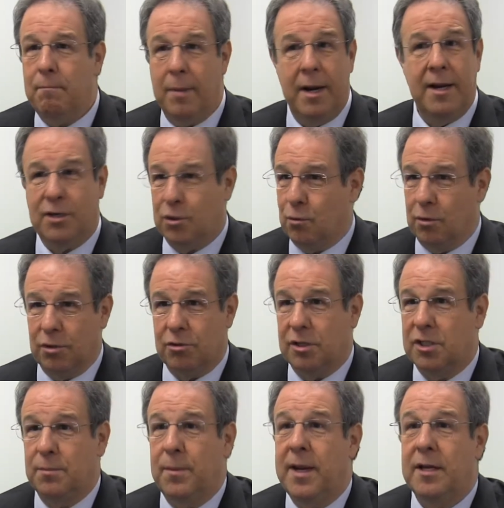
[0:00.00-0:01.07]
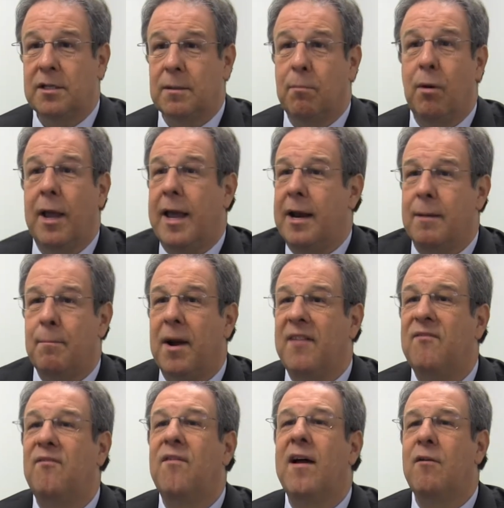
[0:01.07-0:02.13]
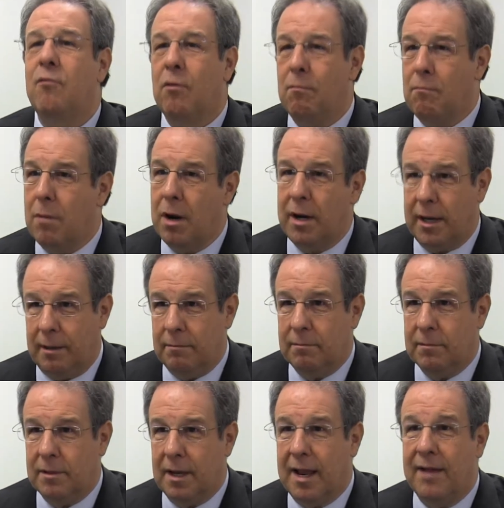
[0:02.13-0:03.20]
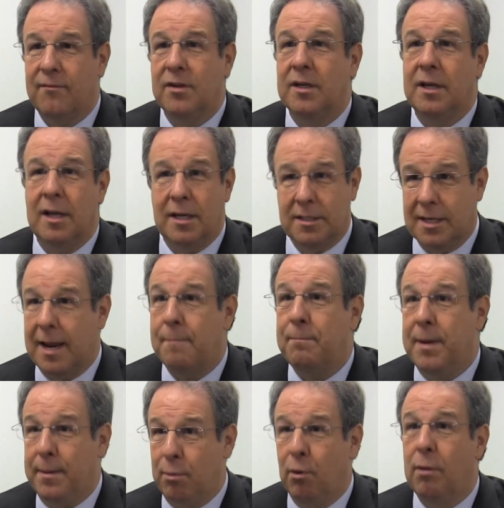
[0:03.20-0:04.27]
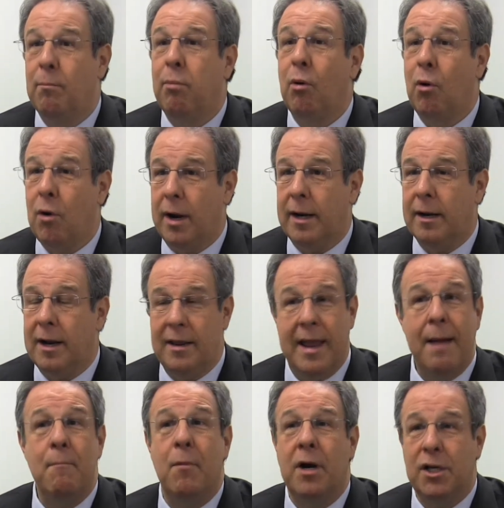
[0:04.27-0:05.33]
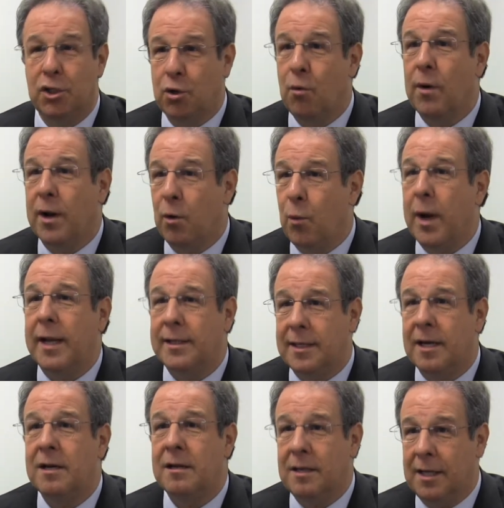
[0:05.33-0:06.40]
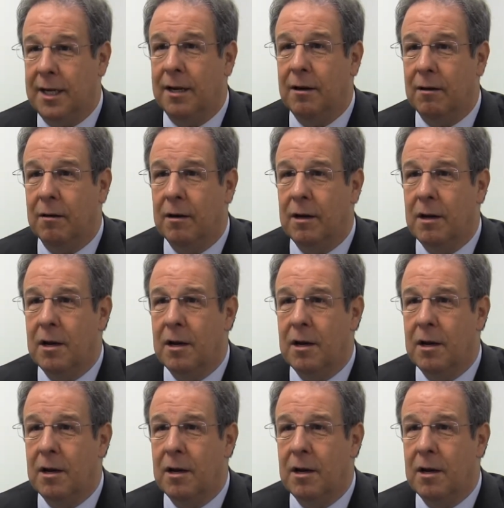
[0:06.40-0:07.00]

many school districts are being supplanted by federal money that has kept people employed, and that money's going away at the end of the year.